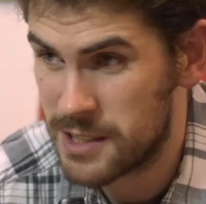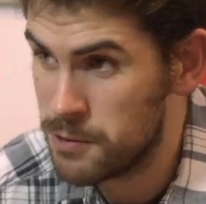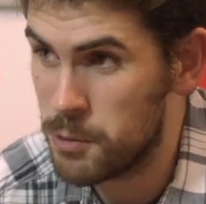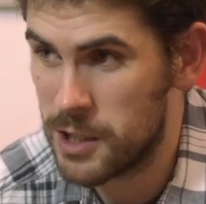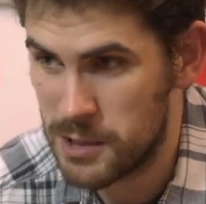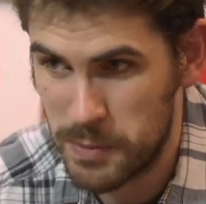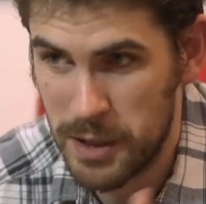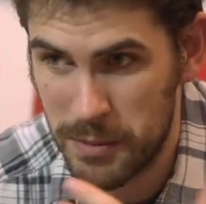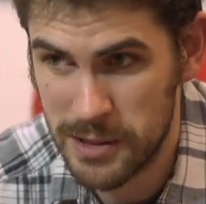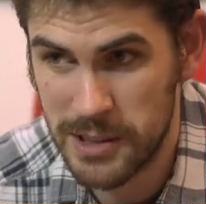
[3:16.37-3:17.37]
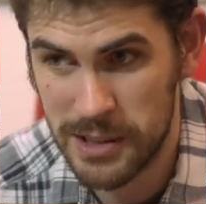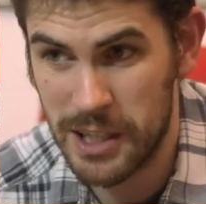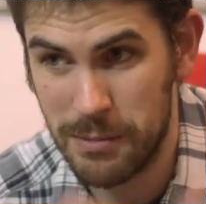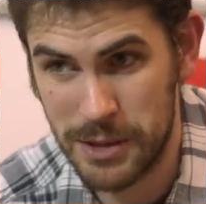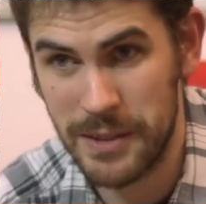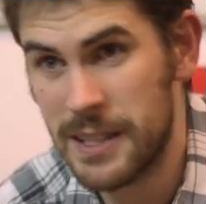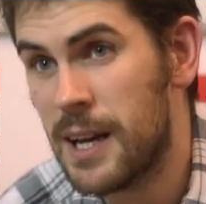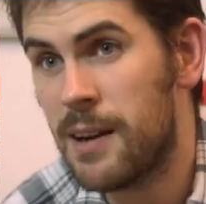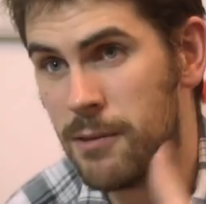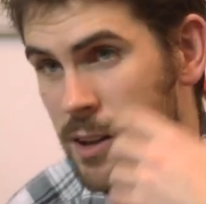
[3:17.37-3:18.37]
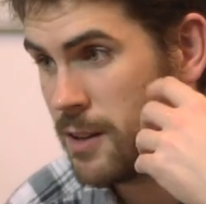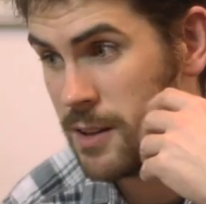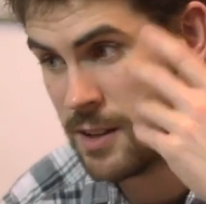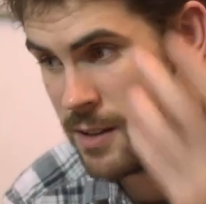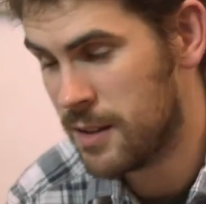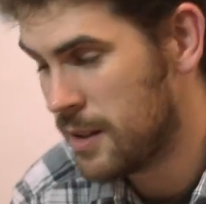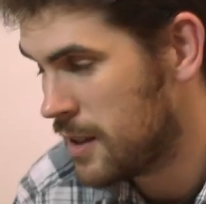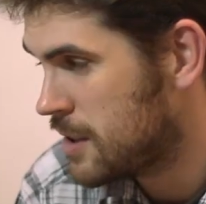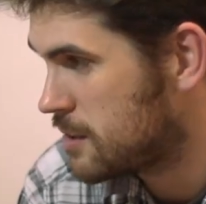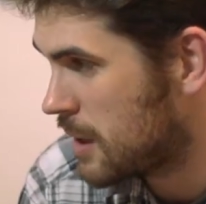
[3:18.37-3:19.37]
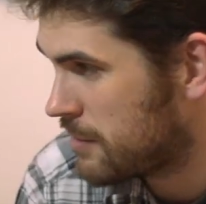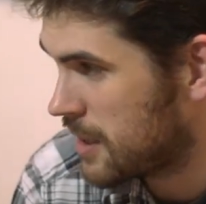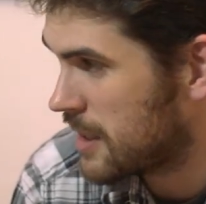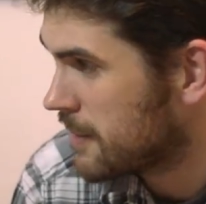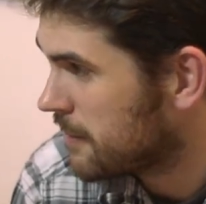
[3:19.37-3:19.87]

Mm-hmm. You want to spend most of your time doing that rather than traveling.